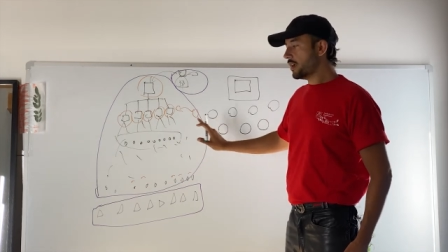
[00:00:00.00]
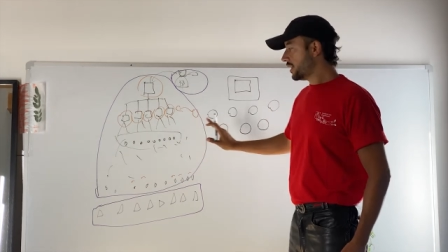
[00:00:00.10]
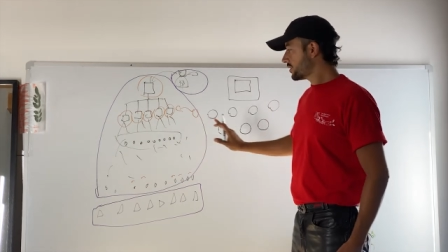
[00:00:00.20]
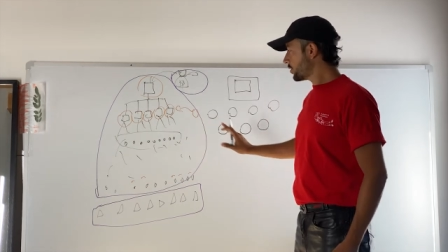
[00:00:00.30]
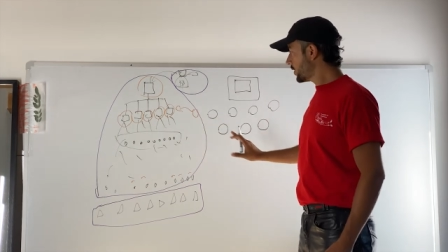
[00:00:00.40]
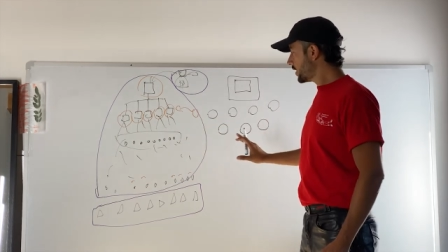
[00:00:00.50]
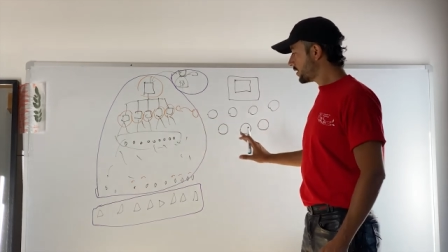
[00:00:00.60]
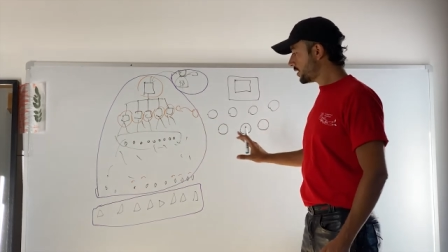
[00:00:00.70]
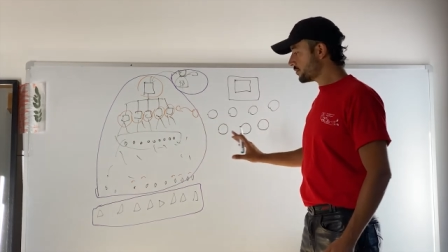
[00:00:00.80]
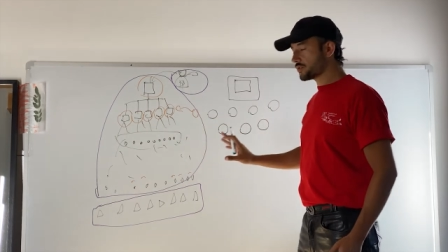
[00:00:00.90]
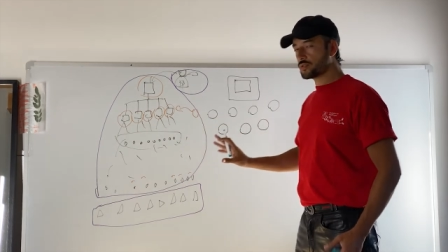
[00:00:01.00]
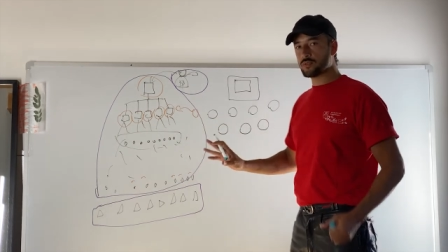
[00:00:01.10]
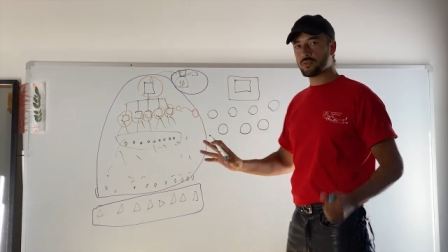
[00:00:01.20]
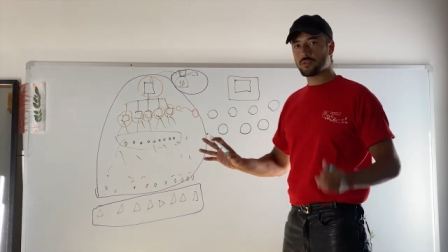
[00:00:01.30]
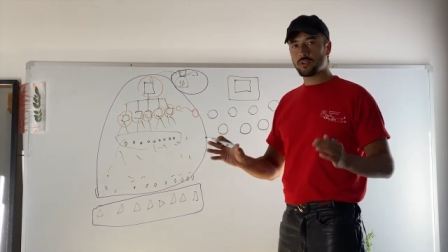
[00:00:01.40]
And so when it comes
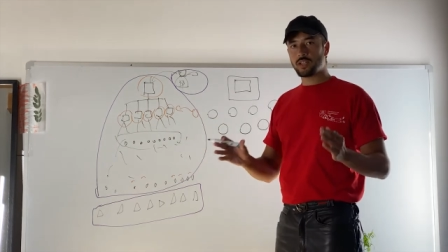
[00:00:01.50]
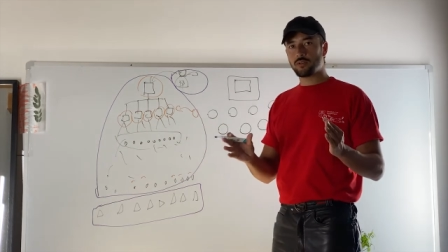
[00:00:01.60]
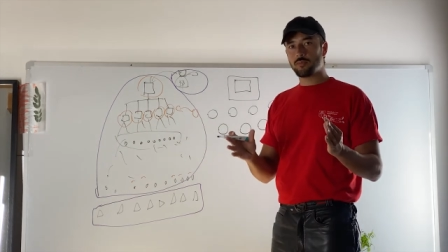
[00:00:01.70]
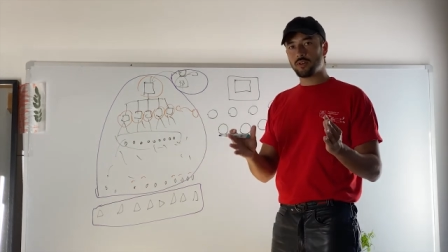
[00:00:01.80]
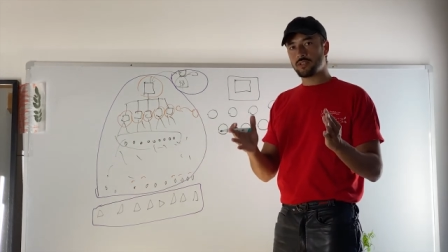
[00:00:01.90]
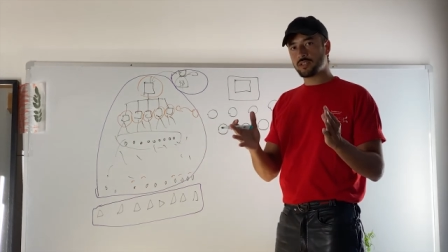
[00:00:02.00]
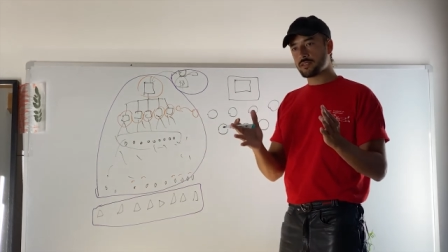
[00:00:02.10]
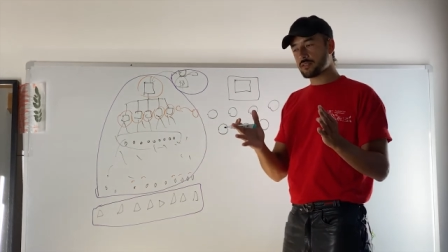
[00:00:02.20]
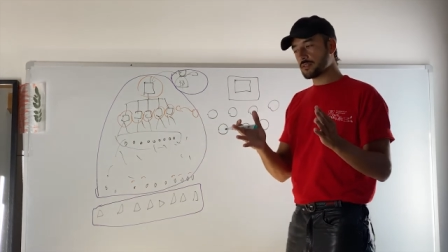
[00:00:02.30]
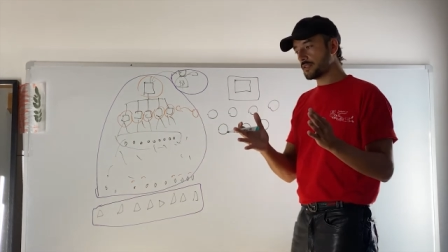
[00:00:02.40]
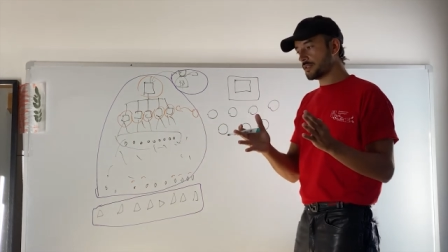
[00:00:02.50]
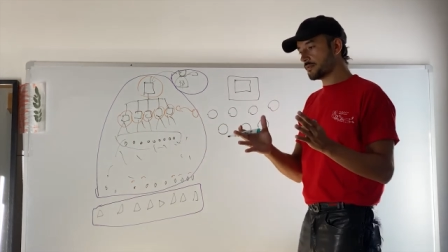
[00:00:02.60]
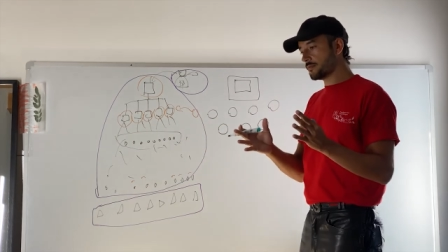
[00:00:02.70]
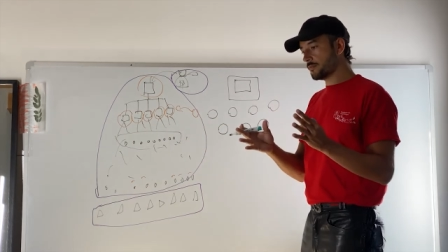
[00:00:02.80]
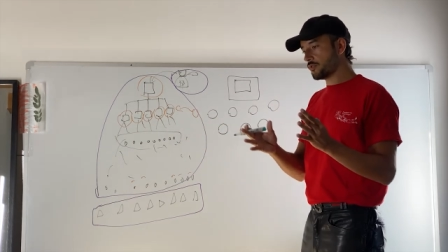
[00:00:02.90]
to talking about this,
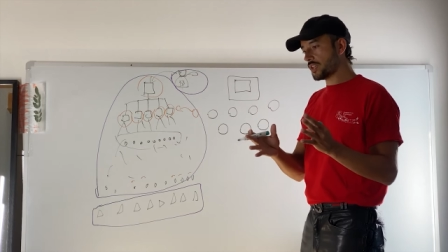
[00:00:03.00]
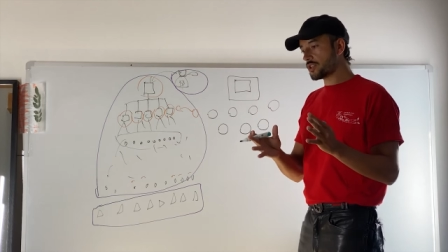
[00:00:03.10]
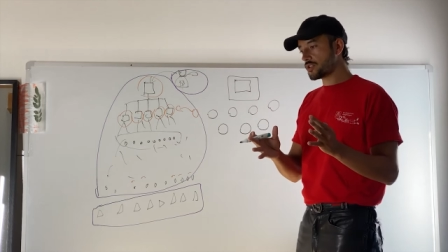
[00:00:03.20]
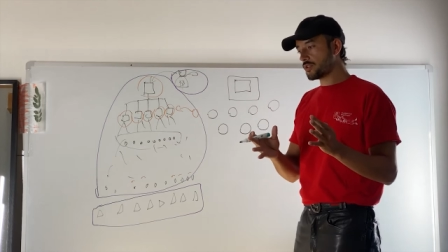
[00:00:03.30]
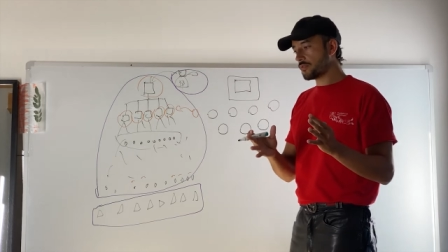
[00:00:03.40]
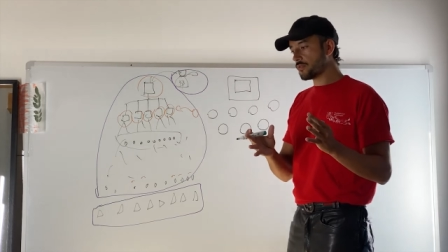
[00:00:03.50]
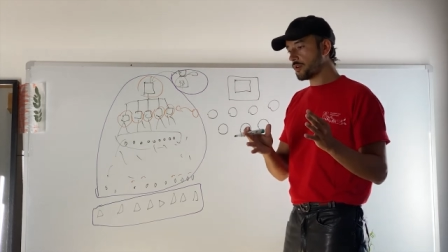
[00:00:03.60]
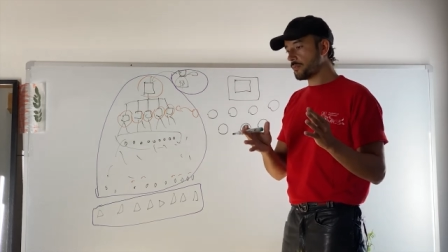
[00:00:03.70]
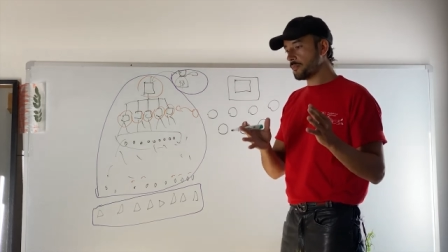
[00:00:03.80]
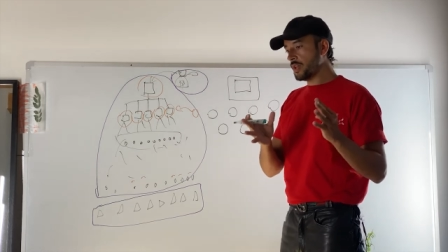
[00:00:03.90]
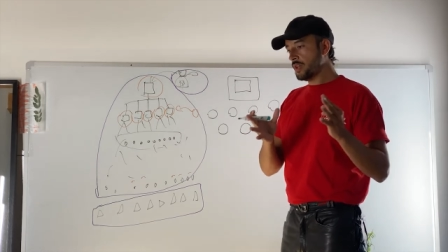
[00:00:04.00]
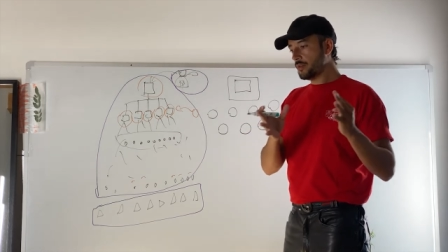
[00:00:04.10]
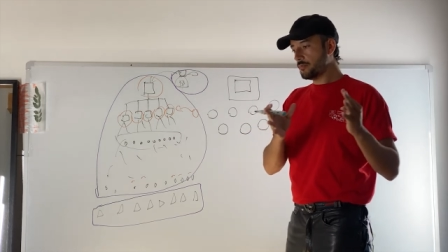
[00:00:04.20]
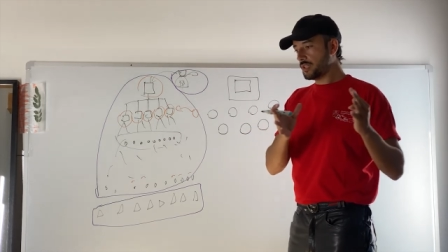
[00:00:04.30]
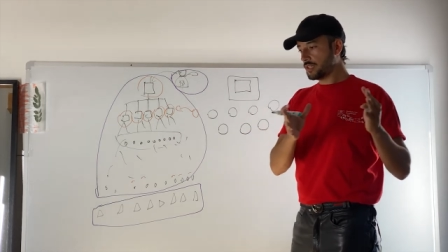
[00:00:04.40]
this mutation from
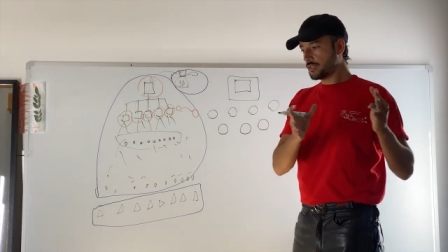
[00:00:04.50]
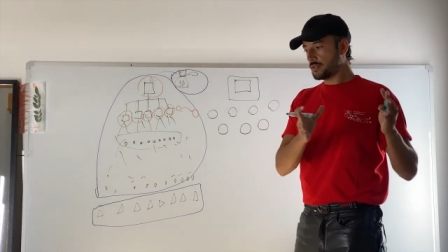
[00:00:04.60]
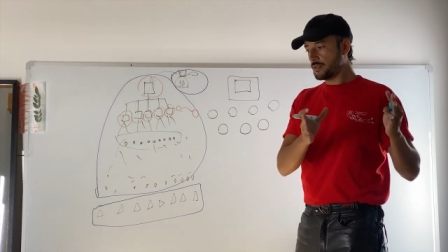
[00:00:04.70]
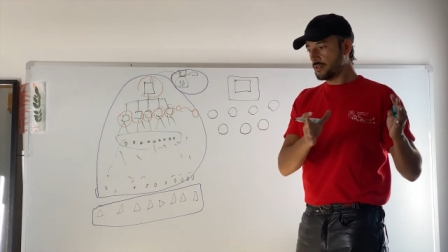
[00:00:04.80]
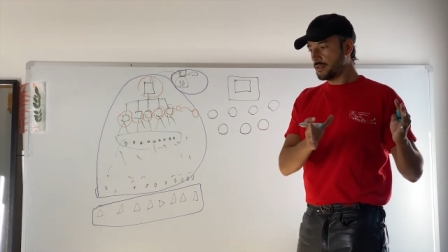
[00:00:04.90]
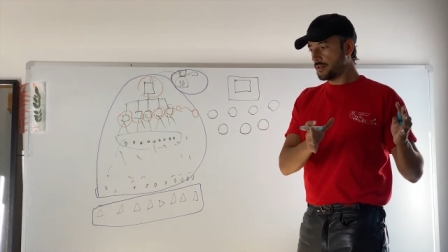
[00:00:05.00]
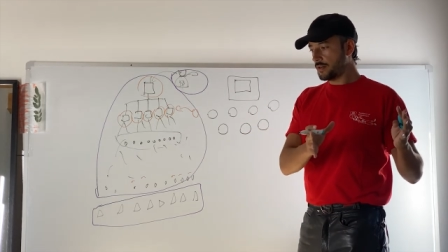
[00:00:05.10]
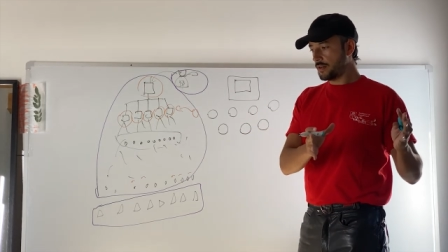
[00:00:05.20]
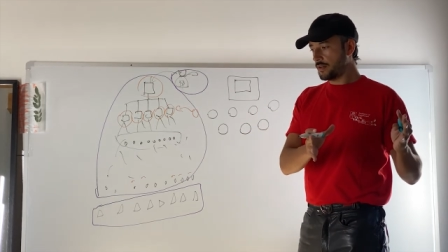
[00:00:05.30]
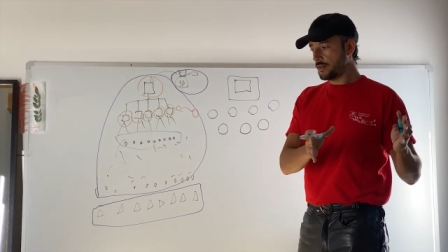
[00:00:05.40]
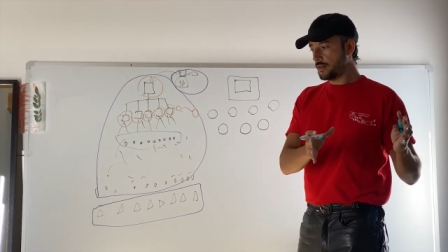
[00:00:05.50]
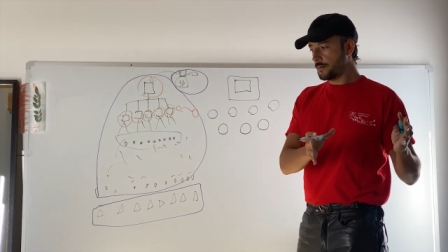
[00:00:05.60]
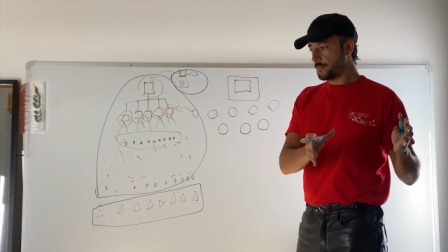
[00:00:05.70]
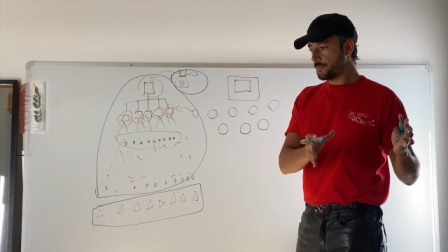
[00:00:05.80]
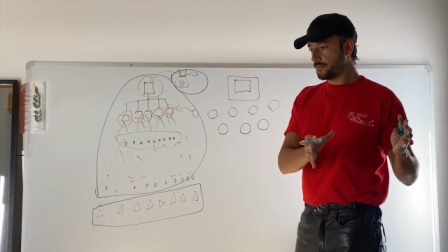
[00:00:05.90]
being
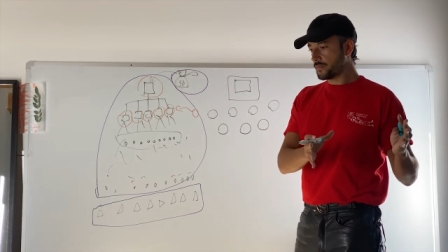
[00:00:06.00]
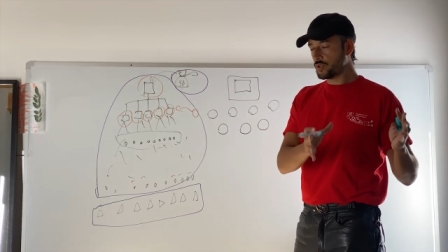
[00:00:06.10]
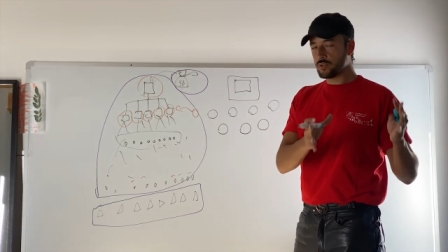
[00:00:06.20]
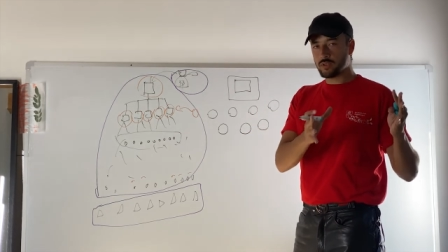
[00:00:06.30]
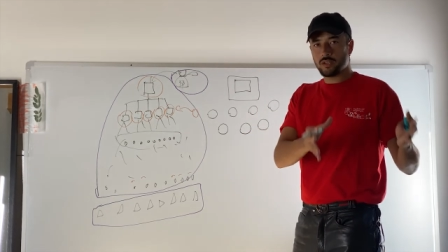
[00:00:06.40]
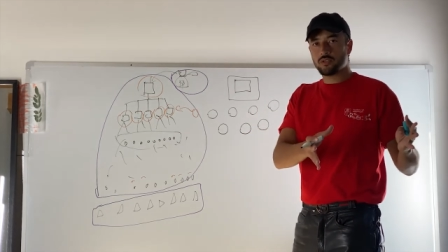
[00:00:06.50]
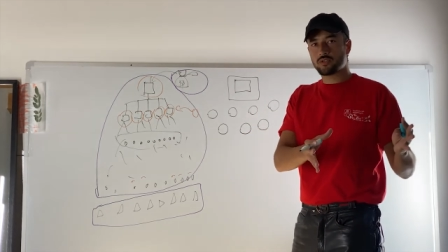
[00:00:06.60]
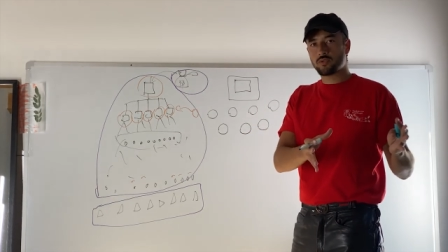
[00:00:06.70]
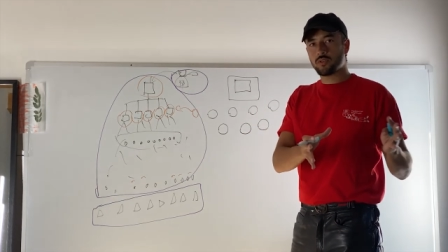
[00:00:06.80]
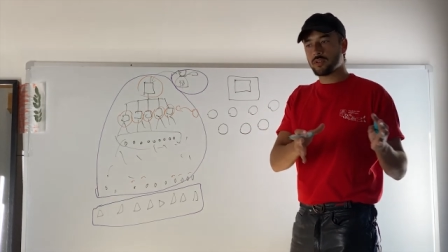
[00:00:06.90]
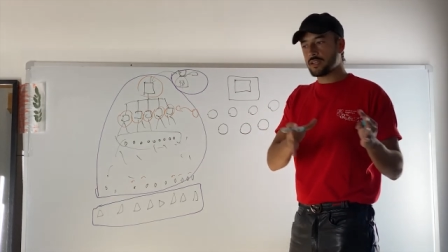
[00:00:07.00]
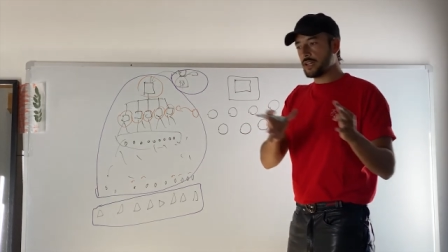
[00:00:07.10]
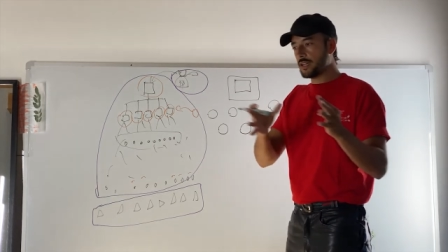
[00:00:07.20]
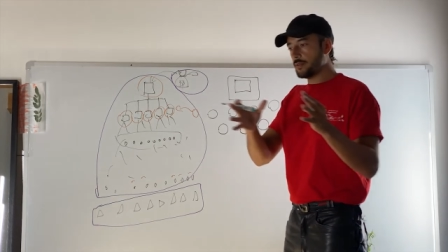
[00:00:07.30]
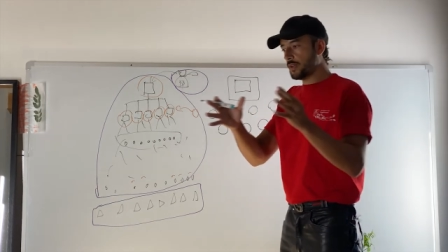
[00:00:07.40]
um, industrial
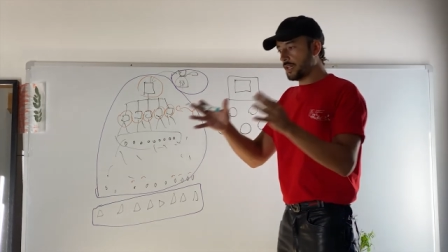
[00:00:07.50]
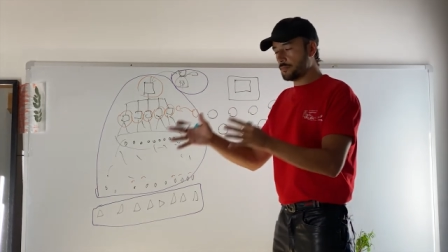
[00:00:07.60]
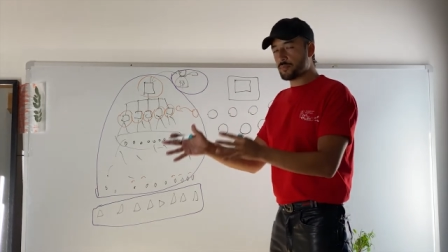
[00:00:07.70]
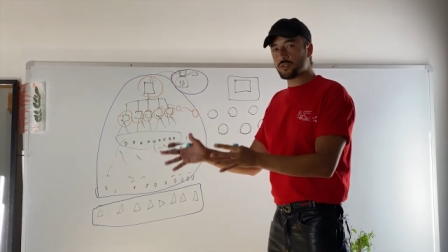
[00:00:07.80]
time and